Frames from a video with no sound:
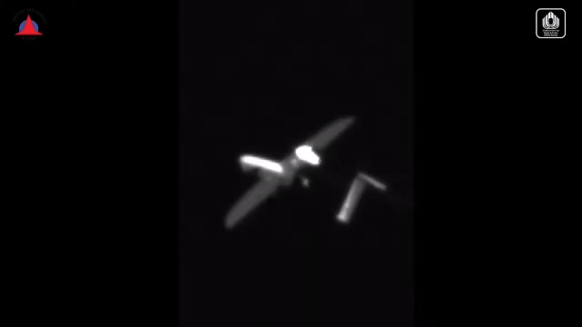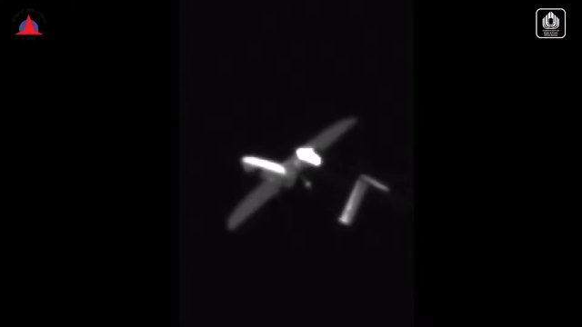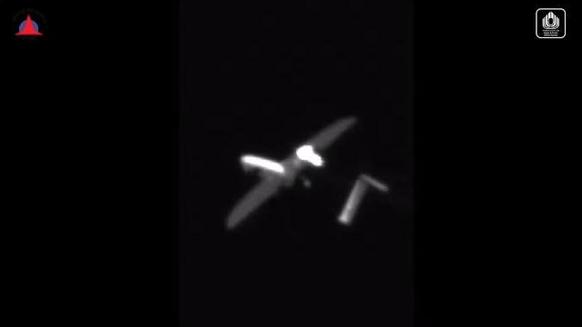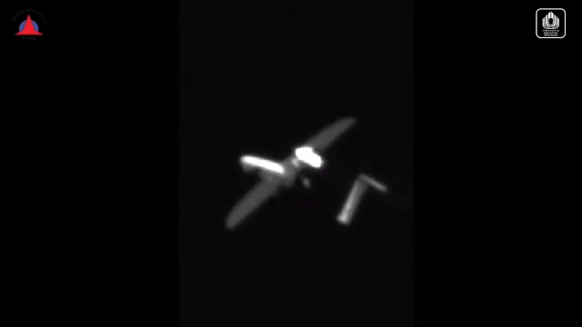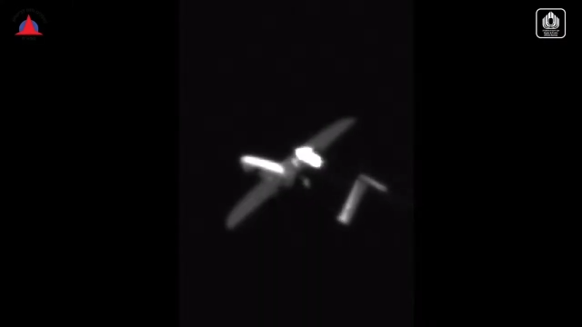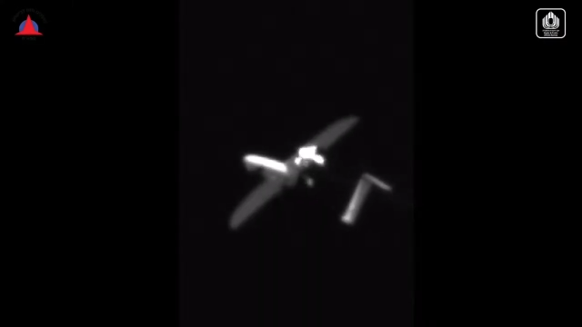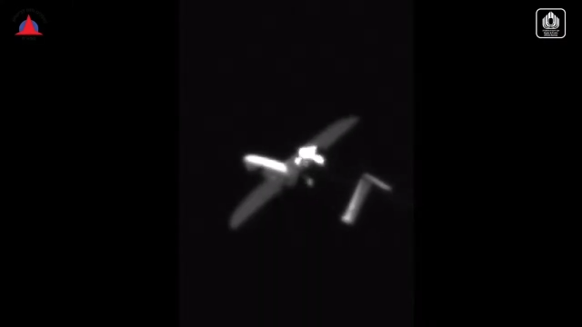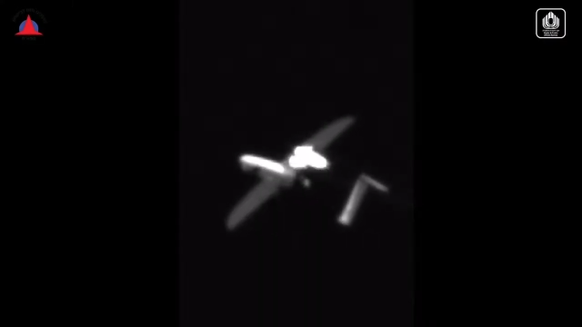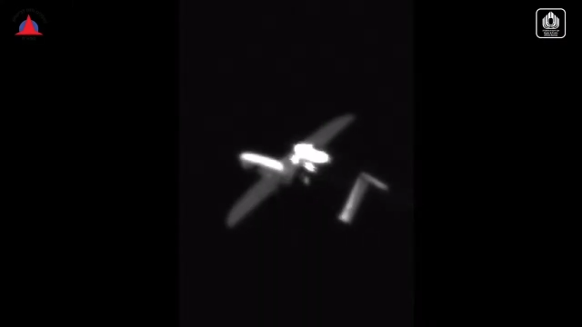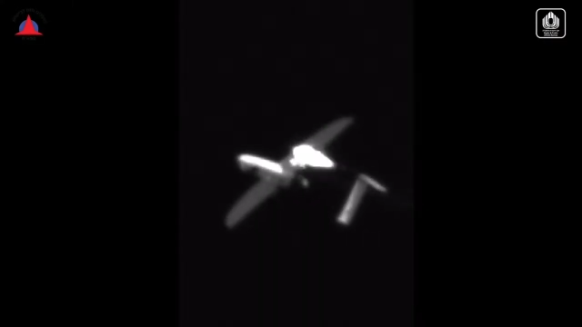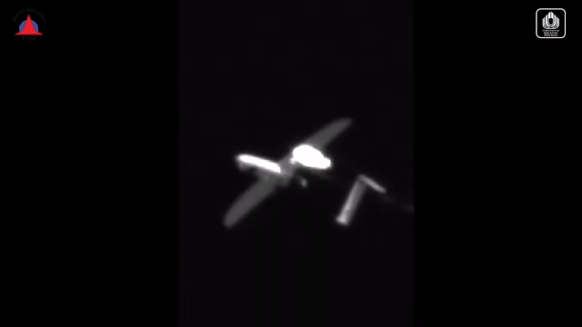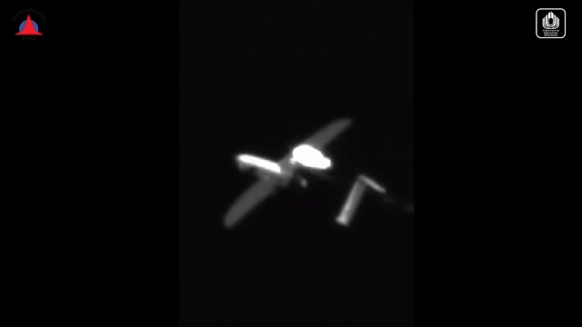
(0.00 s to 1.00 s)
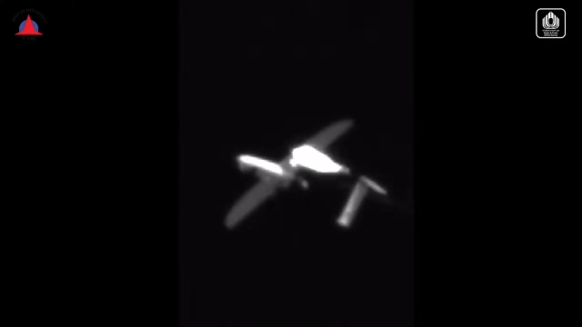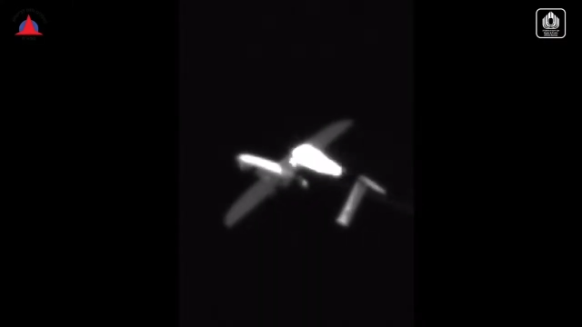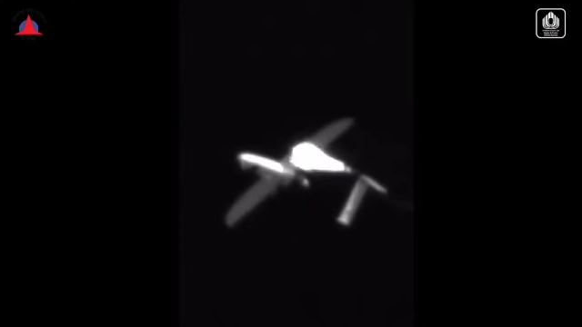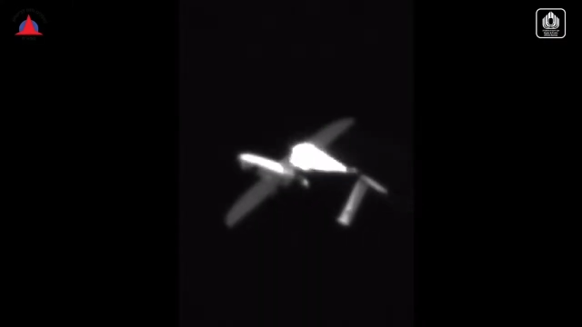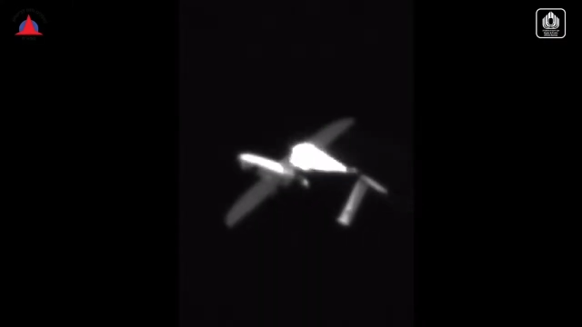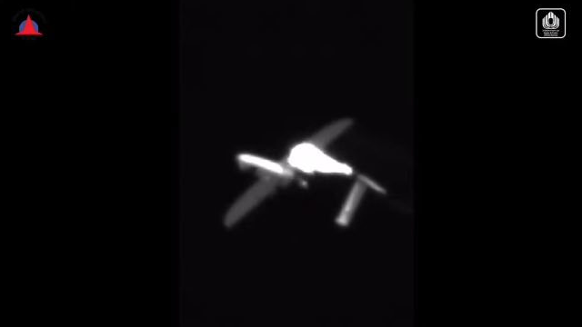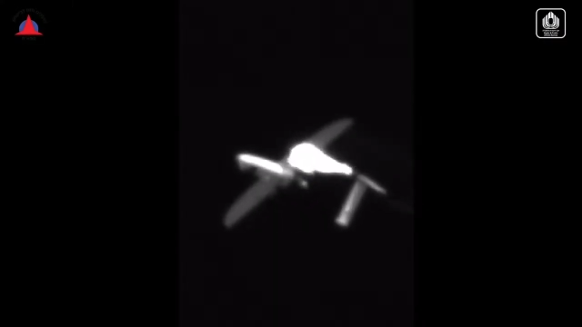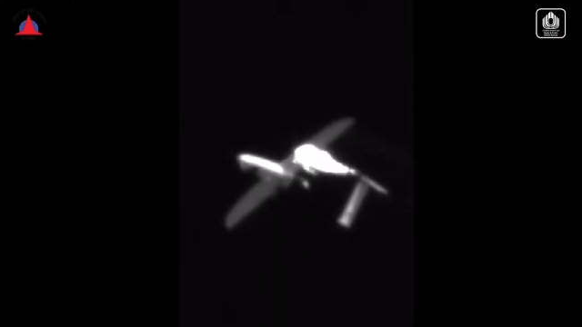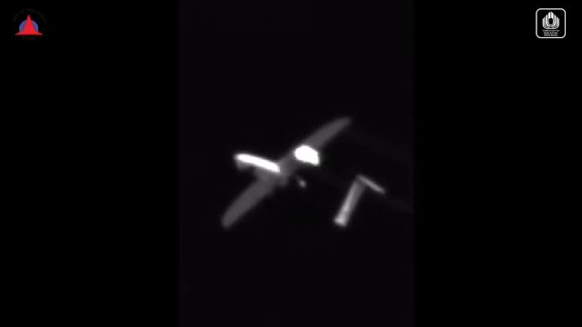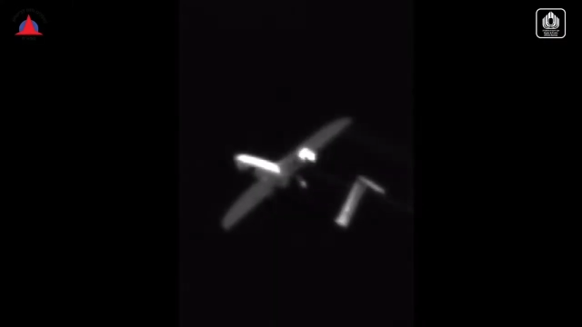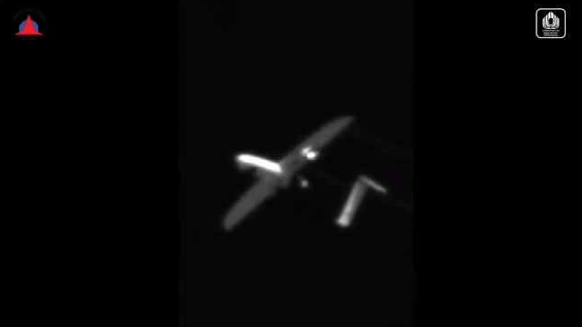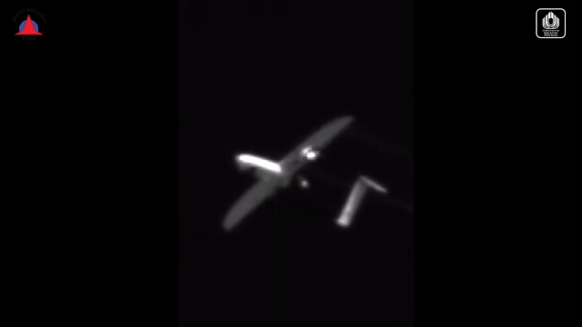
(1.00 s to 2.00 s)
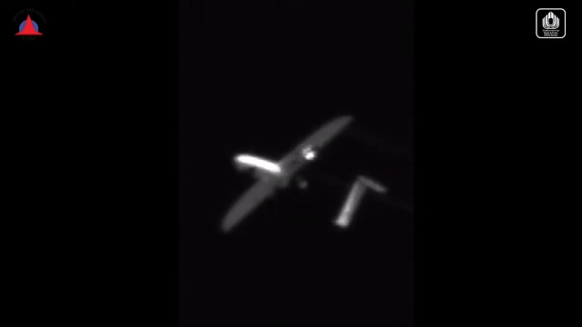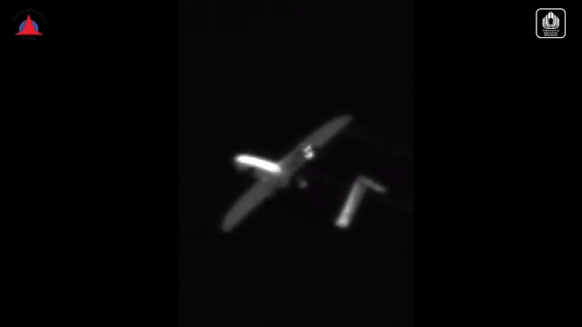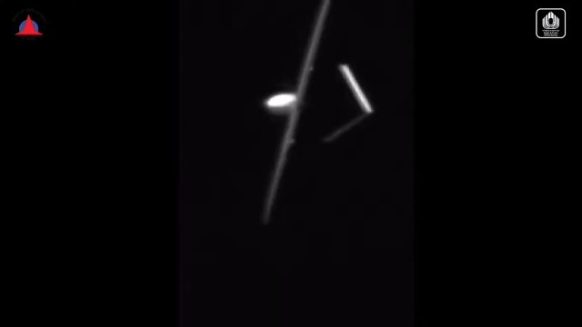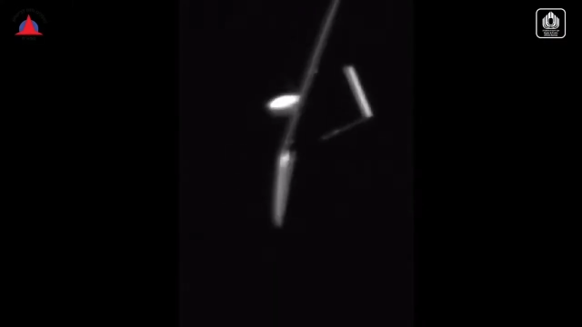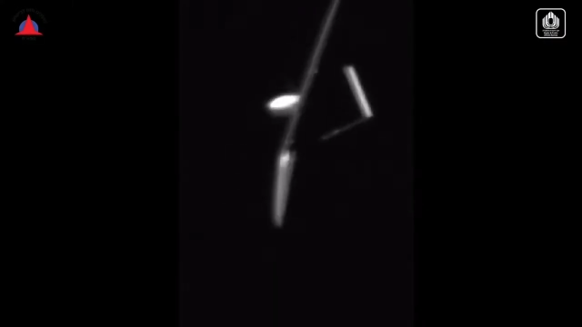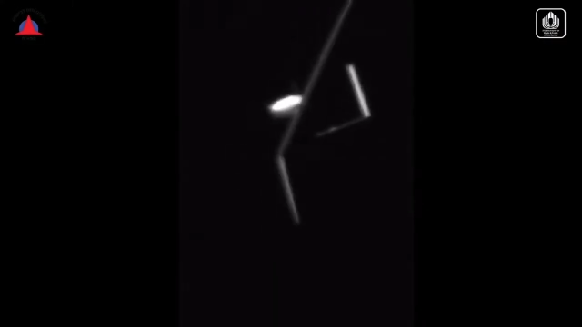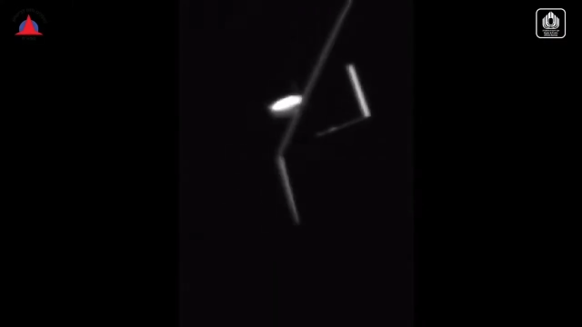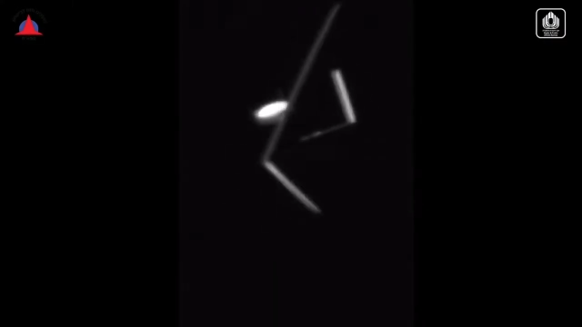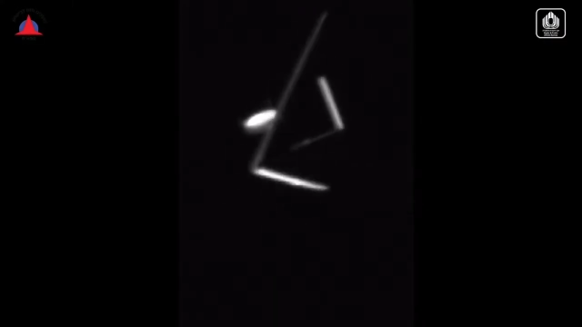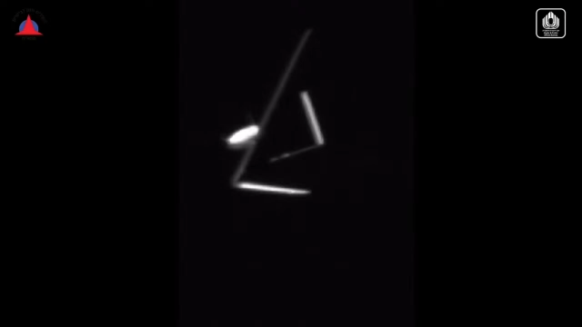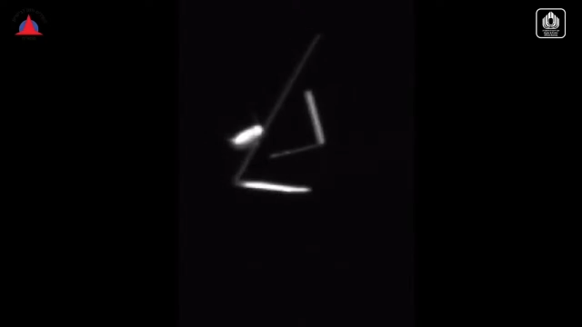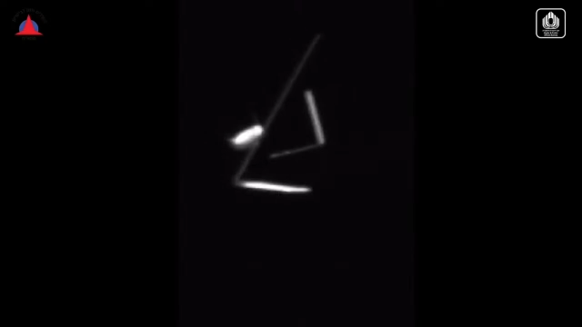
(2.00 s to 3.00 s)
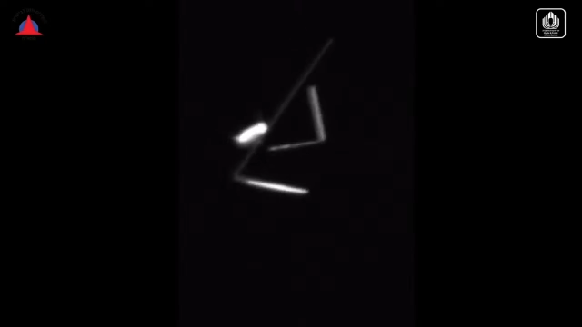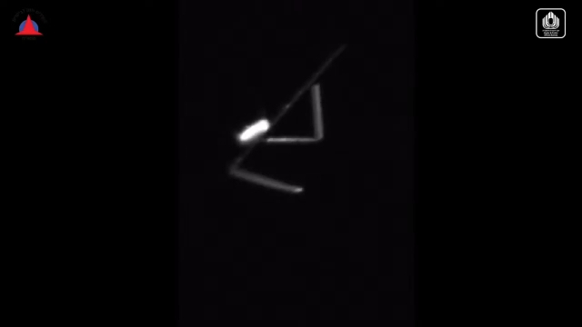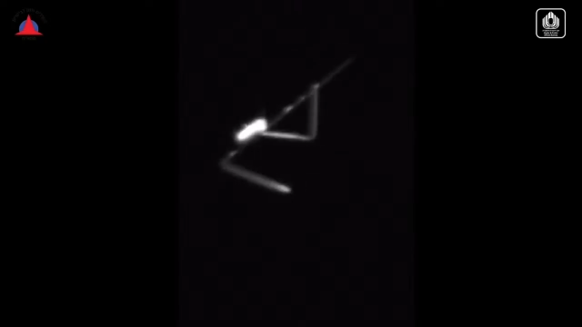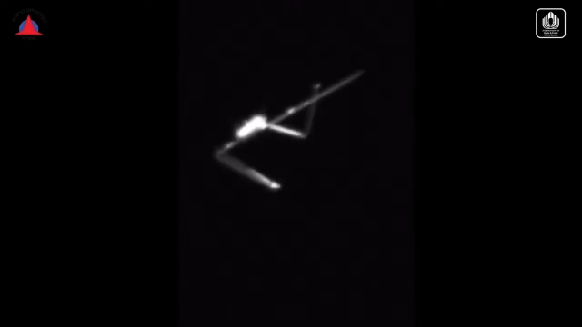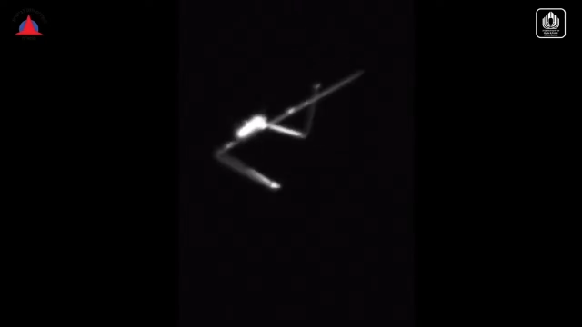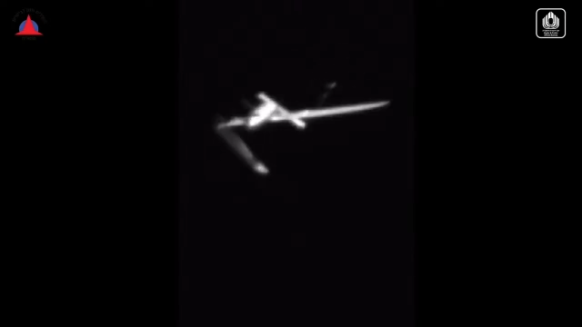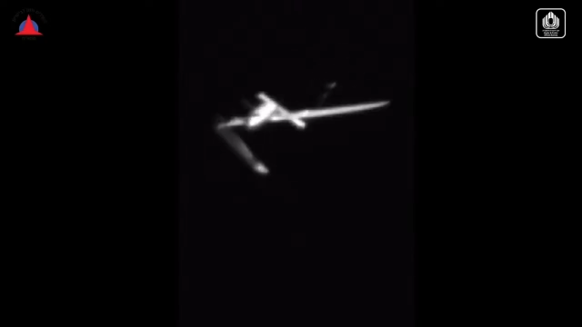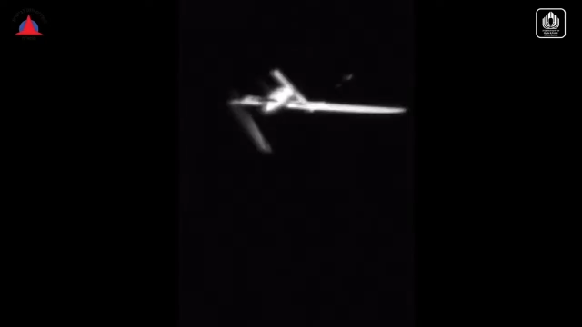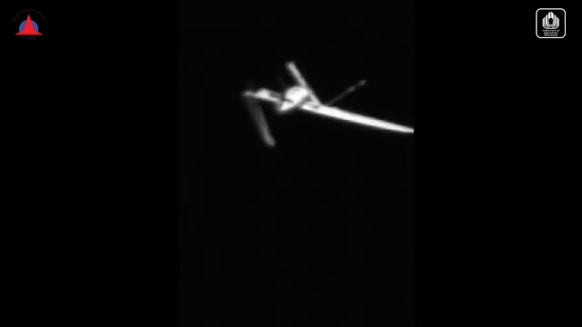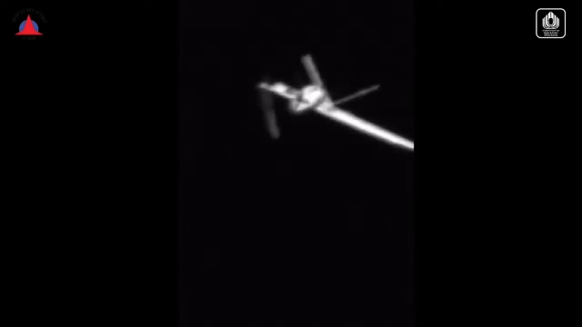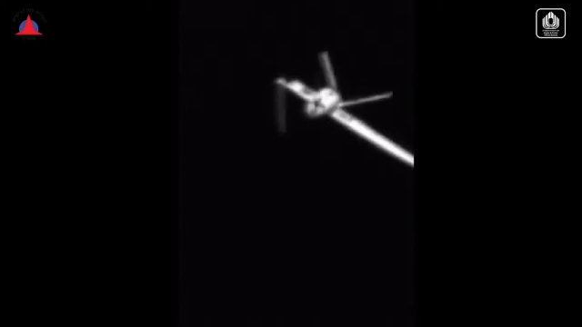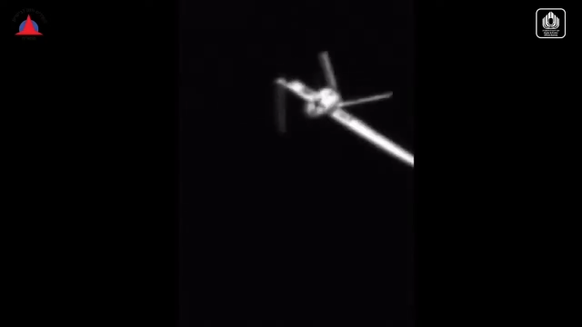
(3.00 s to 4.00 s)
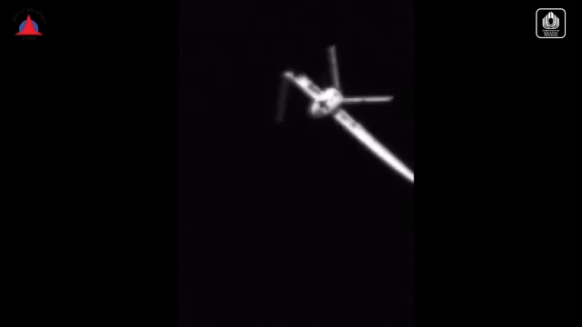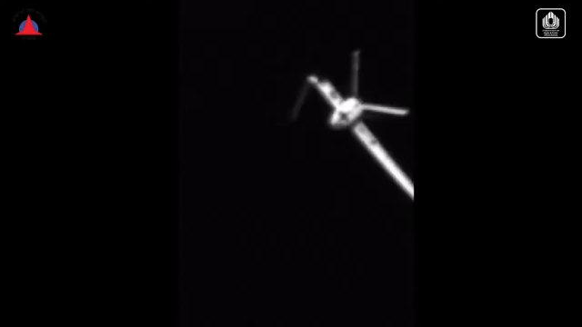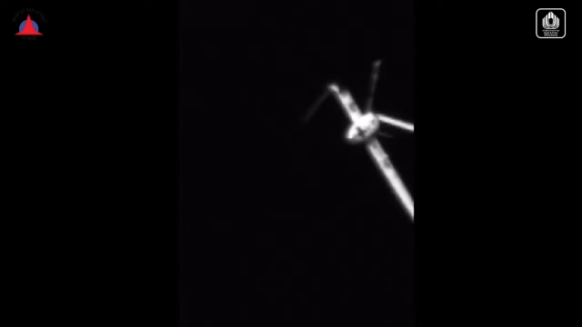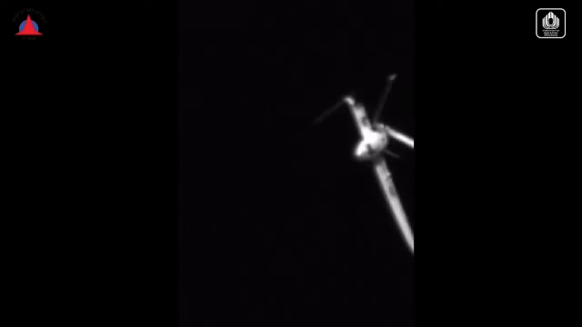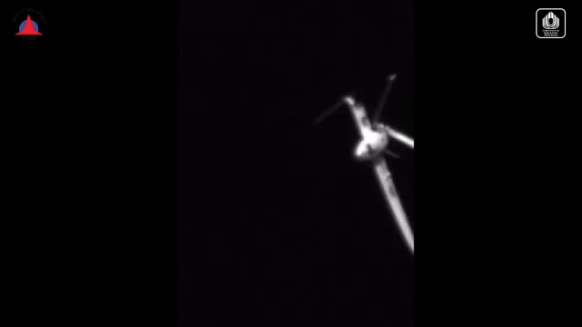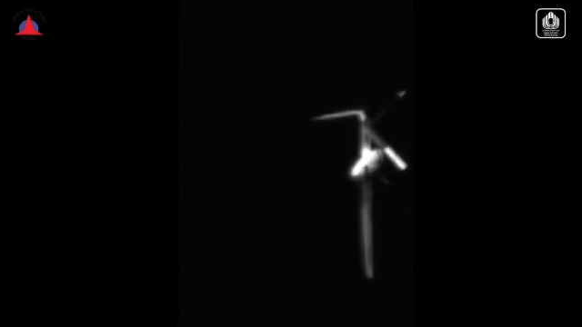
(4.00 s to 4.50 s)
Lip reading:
(no speaker visible)